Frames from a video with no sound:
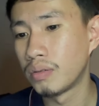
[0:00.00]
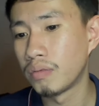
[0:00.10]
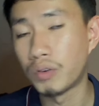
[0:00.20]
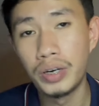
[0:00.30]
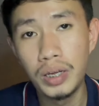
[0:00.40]

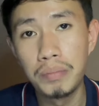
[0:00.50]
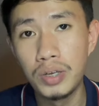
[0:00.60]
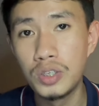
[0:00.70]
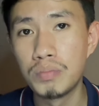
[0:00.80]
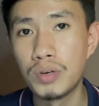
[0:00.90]
for him,
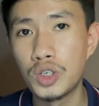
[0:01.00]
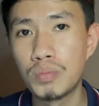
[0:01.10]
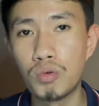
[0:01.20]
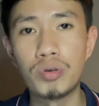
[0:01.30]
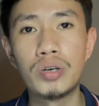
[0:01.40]
it is much
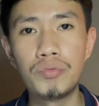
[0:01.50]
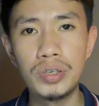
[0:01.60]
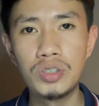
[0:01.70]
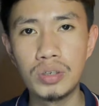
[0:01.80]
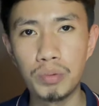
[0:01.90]
more
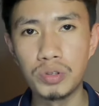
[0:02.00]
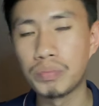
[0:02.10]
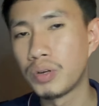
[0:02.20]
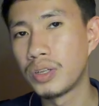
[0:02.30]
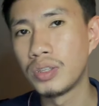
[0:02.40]
reasonable to
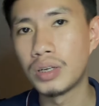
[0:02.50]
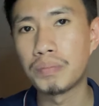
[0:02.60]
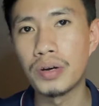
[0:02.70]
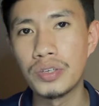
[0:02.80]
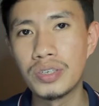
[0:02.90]
put in the
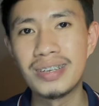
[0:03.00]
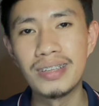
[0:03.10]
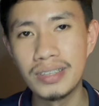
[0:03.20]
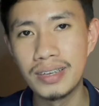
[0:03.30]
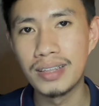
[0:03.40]
deposit
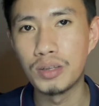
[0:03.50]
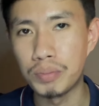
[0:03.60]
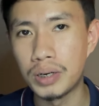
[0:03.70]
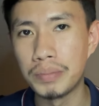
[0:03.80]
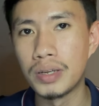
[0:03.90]
and get the
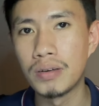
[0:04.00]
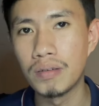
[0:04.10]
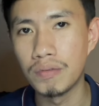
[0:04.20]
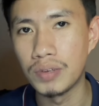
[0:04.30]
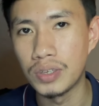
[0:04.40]
permanent
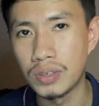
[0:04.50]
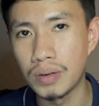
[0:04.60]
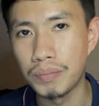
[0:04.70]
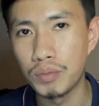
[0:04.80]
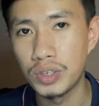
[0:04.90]
visa,
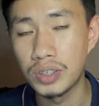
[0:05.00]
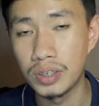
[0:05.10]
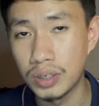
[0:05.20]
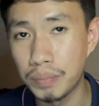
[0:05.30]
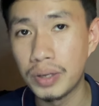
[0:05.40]
which is an
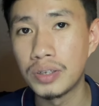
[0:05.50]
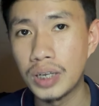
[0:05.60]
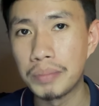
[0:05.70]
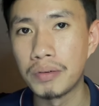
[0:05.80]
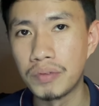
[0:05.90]
independent
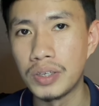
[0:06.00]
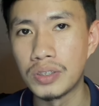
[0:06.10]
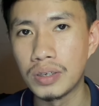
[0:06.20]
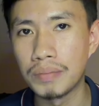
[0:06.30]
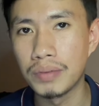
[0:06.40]
type of
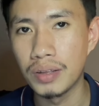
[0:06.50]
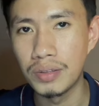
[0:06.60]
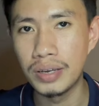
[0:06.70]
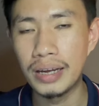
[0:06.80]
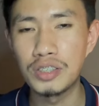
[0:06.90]
visa,
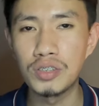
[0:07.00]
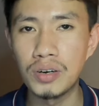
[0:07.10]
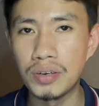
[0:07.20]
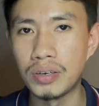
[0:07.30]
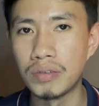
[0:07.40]
the
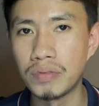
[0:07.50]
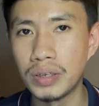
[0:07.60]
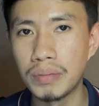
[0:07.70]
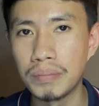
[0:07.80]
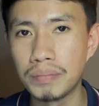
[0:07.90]
SRRV.
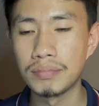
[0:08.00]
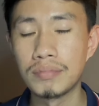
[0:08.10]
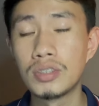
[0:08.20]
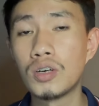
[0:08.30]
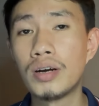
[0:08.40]

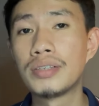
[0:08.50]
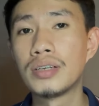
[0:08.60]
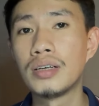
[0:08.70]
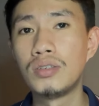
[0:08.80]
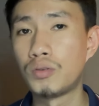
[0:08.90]
So I
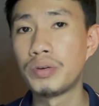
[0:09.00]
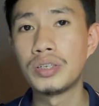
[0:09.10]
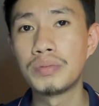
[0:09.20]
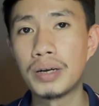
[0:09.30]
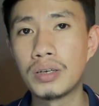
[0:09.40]
said, your wish
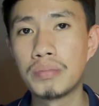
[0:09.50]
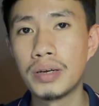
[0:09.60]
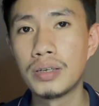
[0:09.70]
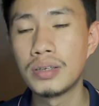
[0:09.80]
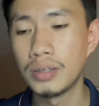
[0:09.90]
is my
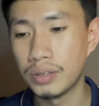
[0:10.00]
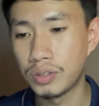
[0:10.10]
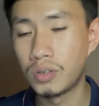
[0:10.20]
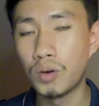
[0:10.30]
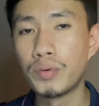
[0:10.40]
command. Let's
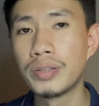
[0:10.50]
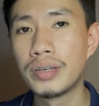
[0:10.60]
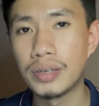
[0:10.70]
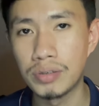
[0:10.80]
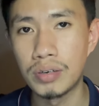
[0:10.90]
go with the
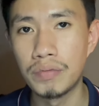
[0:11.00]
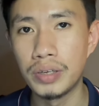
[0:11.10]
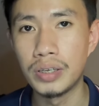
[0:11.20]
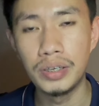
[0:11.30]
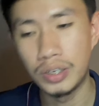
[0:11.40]
SRV.
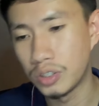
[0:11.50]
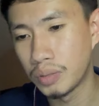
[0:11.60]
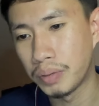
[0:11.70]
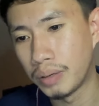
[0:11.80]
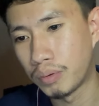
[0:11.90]
Here's the
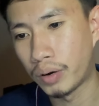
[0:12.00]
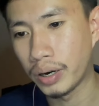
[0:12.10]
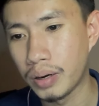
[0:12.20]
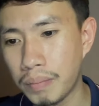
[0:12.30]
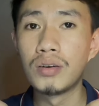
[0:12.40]
paperwork.
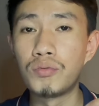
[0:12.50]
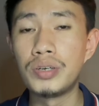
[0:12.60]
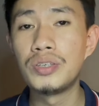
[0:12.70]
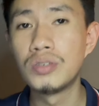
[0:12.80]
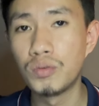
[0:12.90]

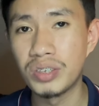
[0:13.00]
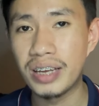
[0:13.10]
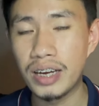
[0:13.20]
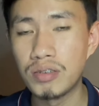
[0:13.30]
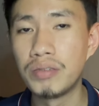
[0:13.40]
Reason was
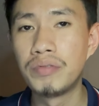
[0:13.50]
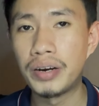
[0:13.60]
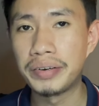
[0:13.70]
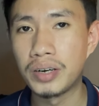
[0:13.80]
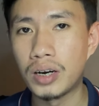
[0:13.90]
actually
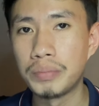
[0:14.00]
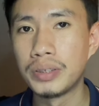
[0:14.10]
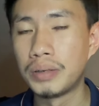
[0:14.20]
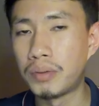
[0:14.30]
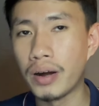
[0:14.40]
very common
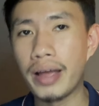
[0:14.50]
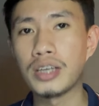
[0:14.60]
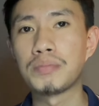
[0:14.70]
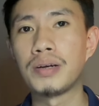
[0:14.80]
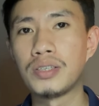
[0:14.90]
among
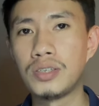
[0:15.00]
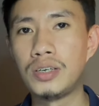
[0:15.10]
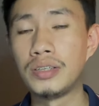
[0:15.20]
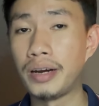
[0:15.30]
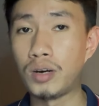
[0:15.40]
expats
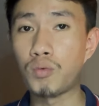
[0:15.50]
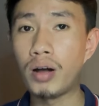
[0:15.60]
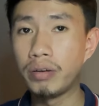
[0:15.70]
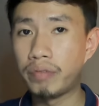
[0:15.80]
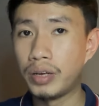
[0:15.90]
here that are
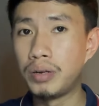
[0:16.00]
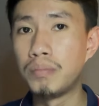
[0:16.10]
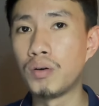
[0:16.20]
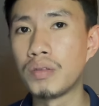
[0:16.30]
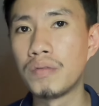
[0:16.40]
qualified in
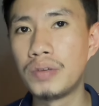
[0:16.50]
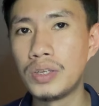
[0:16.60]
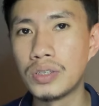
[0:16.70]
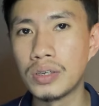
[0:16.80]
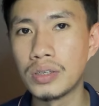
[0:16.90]
both
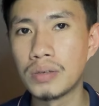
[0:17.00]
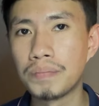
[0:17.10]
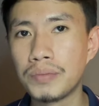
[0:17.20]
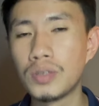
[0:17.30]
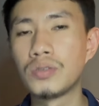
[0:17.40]
visas.
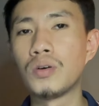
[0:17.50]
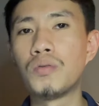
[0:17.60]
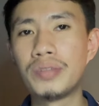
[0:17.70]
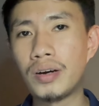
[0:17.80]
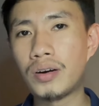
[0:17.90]
So
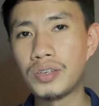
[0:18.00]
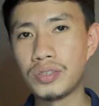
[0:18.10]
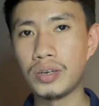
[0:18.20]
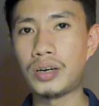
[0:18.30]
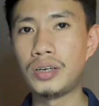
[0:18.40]
there are
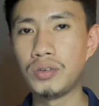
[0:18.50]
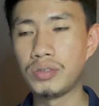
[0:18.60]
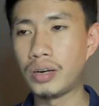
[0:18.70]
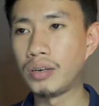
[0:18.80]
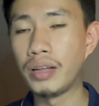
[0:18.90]
scenarios
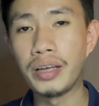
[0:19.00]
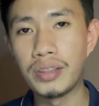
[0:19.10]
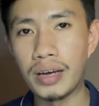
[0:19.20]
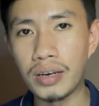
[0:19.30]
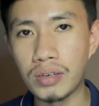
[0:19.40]
that are like
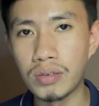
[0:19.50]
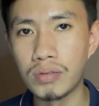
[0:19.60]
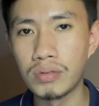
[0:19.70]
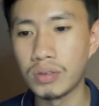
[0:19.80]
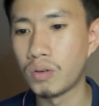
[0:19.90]
that.
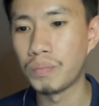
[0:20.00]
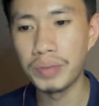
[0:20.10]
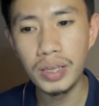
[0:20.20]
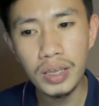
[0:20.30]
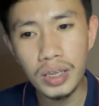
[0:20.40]
So
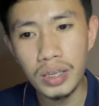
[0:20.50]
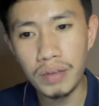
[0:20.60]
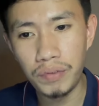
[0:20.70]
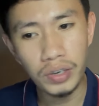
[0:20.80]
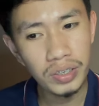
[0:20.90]

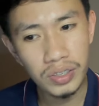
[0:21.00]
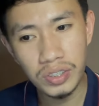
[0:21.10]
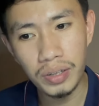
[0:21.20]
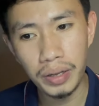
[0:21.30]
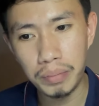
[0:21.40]
if you're in this
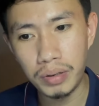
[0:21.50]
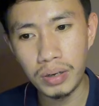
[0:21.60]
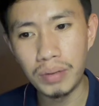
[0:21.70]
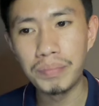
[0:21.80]
dilemma,